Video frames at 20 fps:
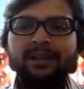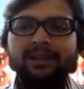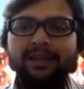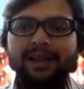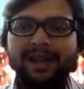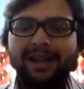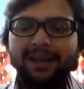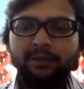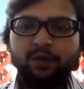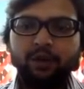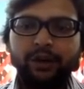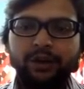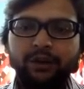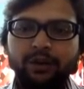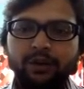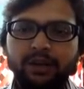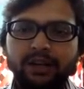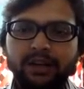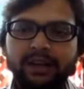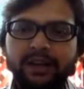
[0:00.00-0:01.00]
I'm going
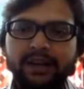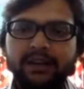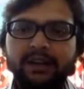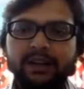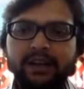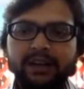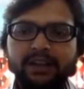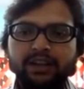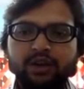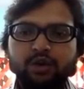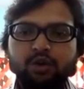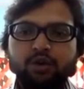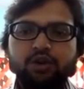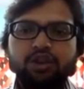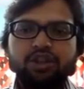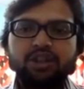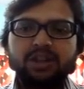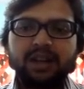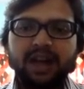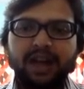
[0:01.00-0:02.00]
to create a
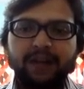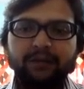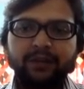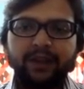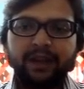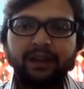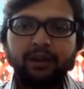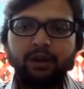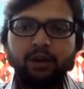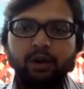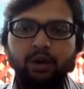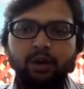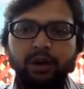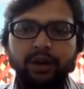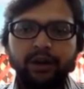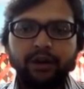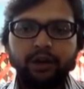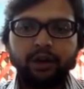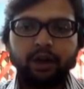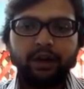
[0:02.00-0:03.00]
huge traffic over your